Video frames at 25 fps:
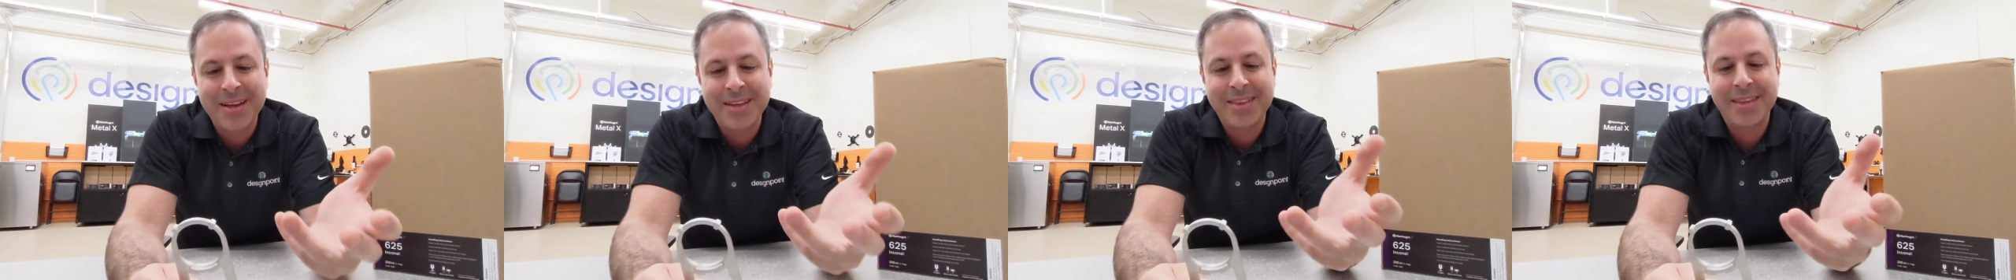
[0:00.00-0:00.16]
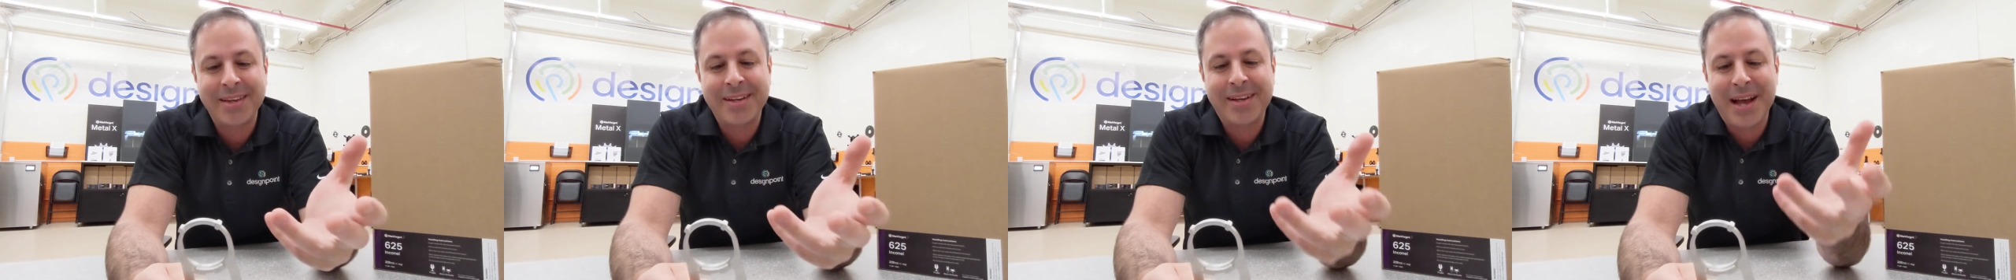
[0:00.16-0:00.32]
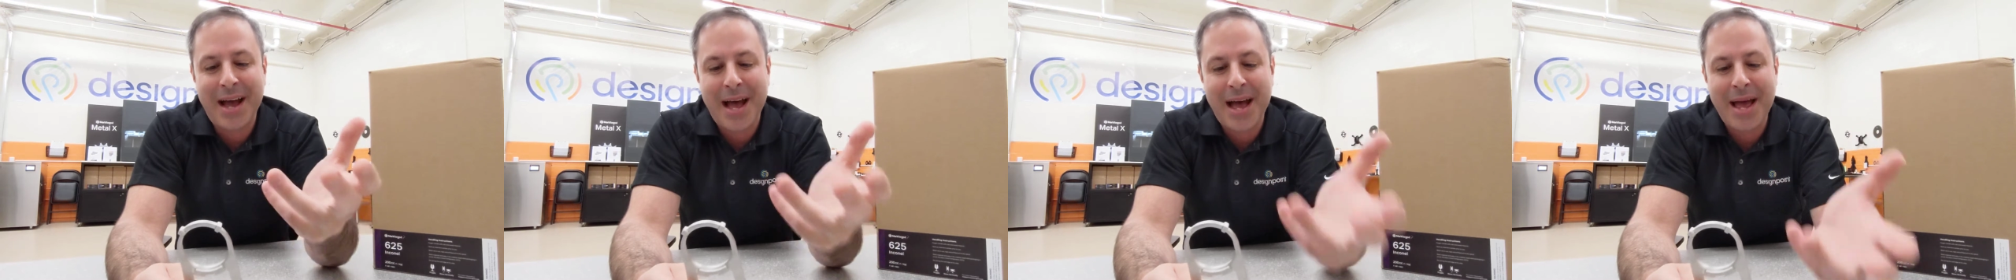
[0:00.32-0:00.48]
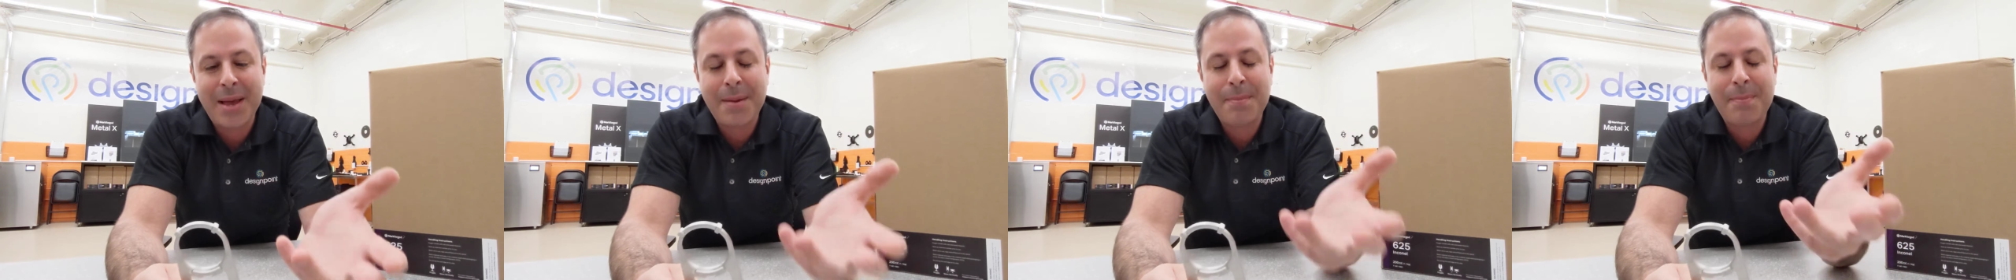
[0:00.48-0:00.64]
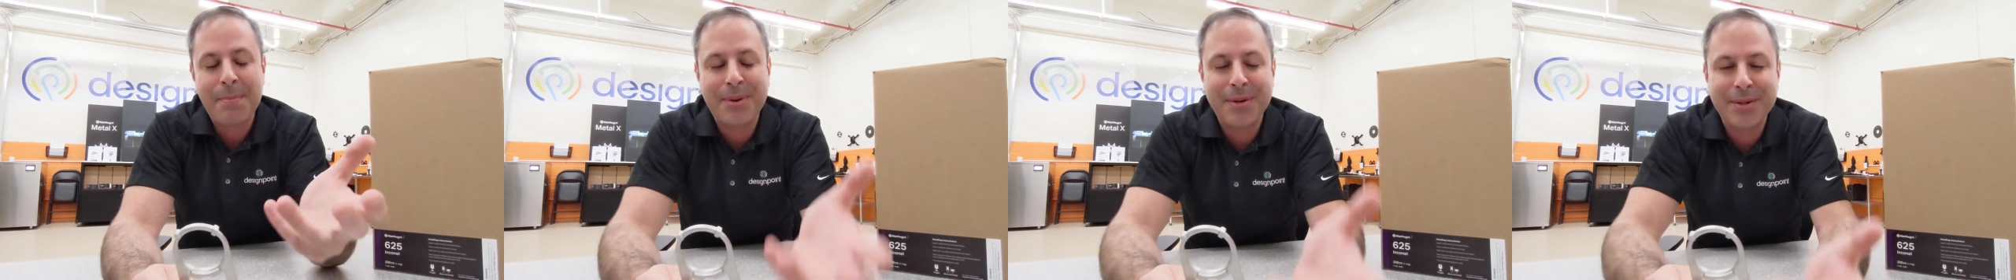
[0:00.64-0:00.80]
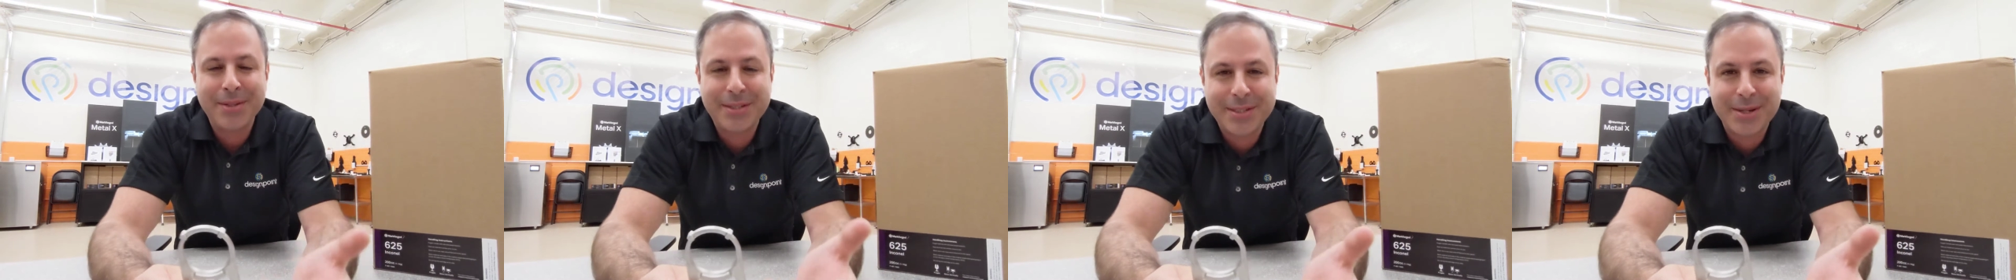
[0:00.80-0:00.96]
The guy
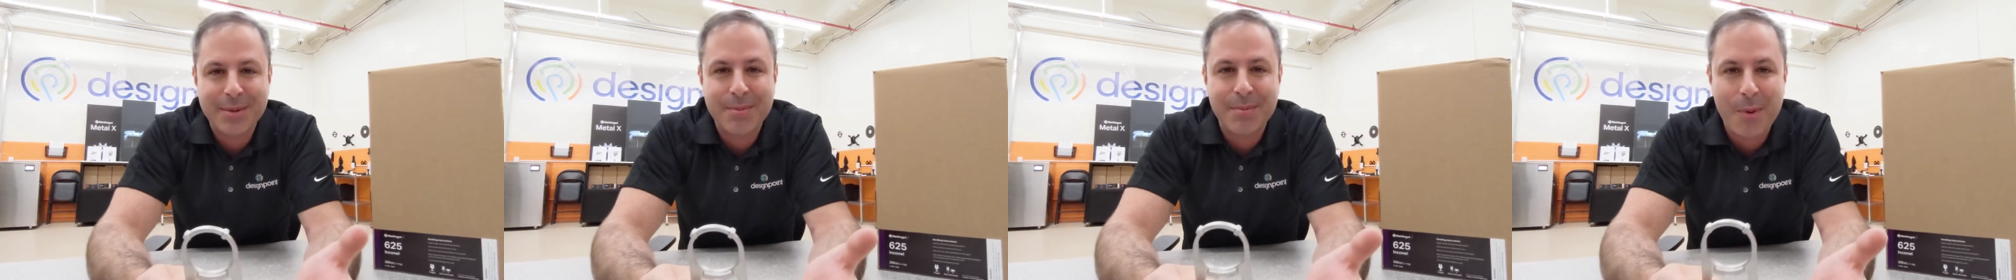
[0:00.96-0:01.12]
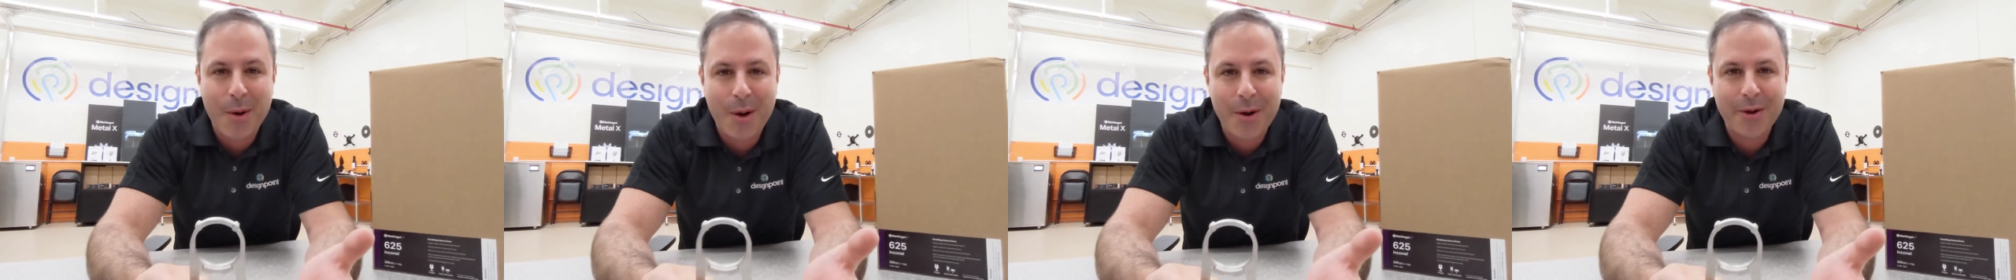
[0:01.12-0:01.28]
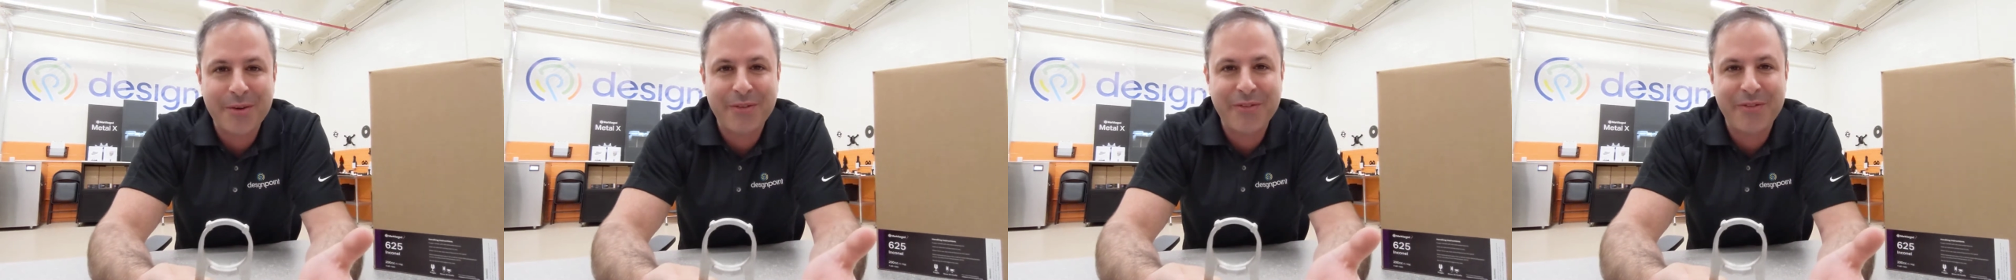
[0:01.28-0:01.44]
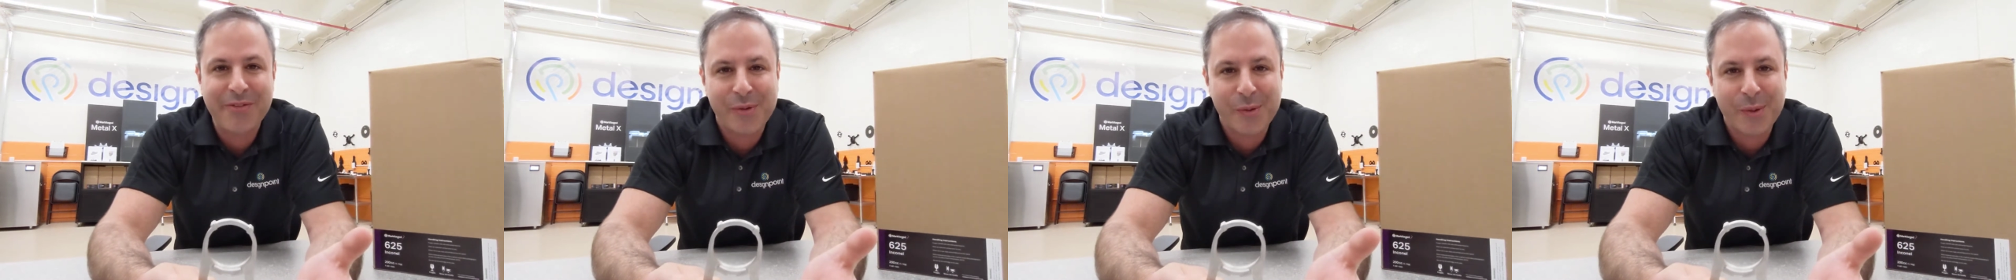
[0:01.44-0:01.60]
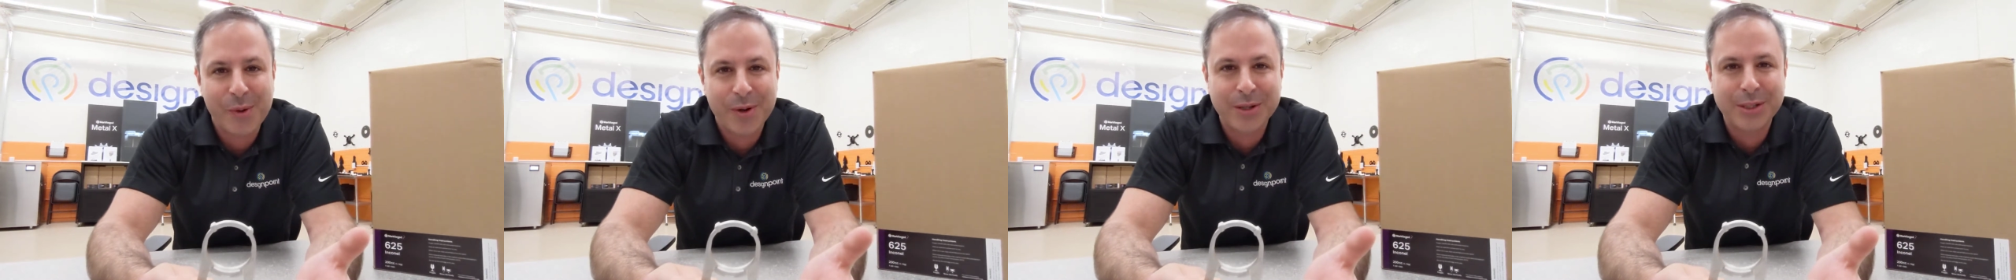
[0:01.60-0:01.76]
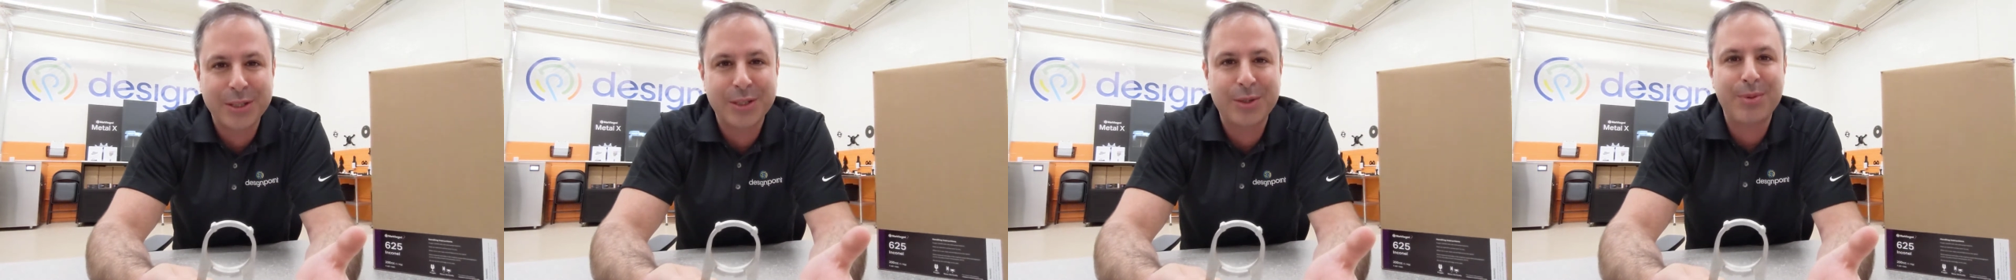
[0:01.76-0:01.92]
puts a
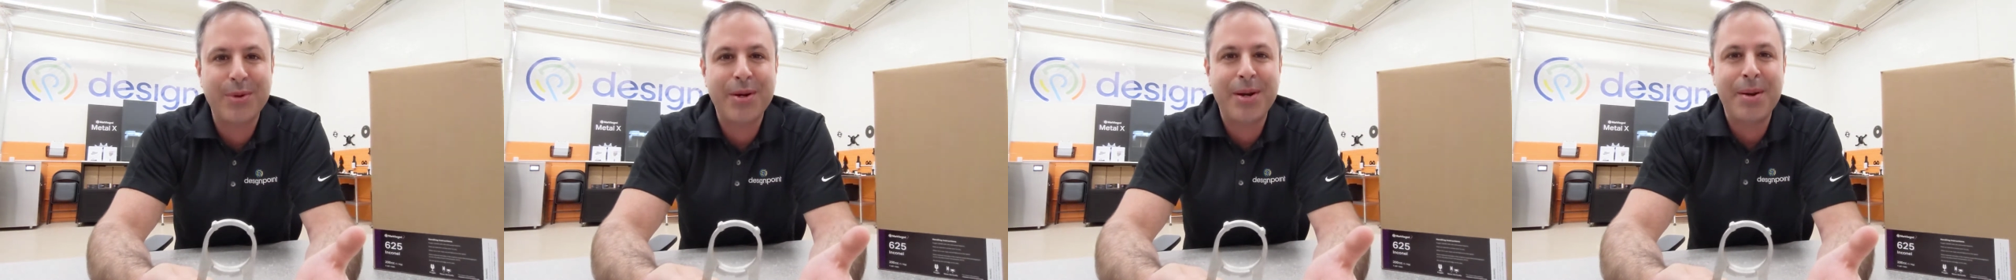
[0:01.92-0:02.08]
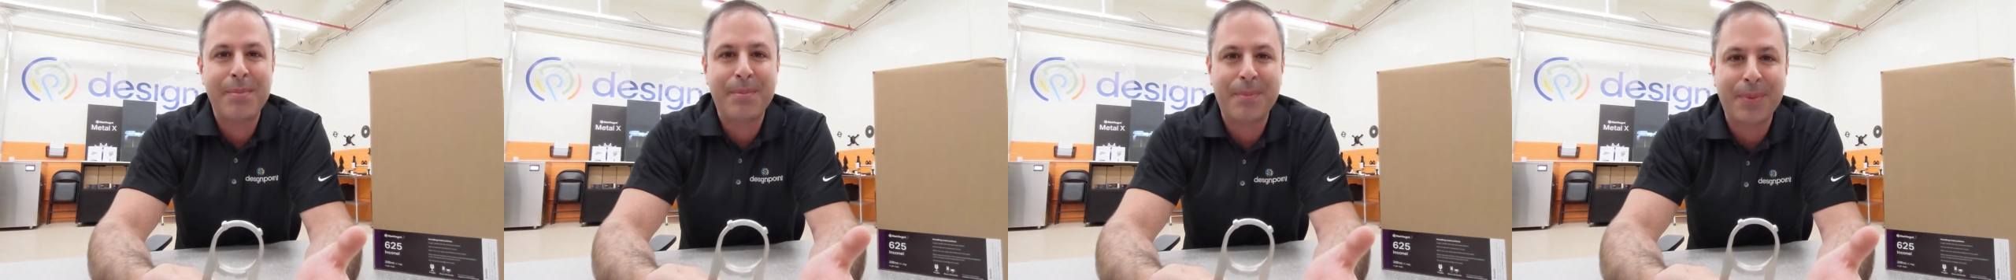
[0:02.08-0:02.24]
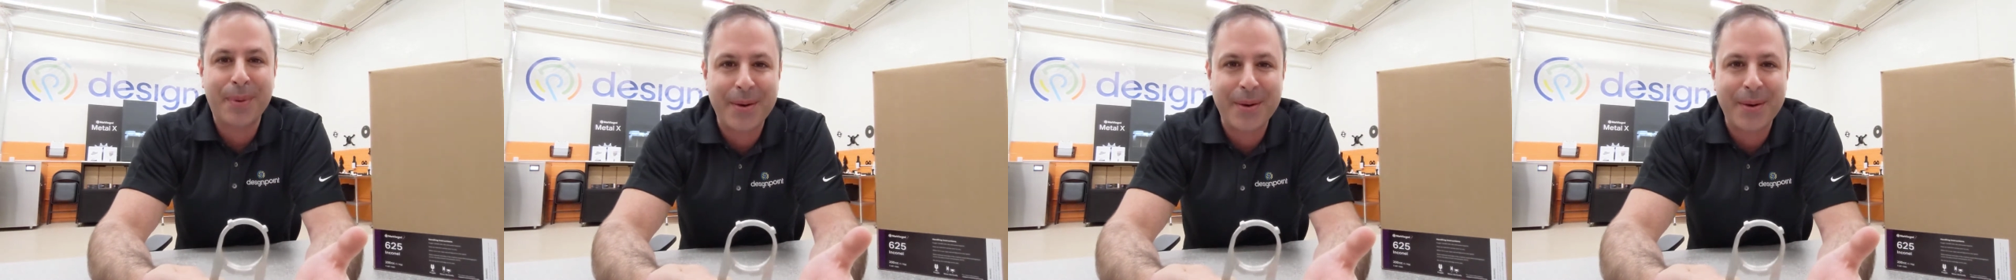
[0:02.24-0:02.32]
Markforged 3D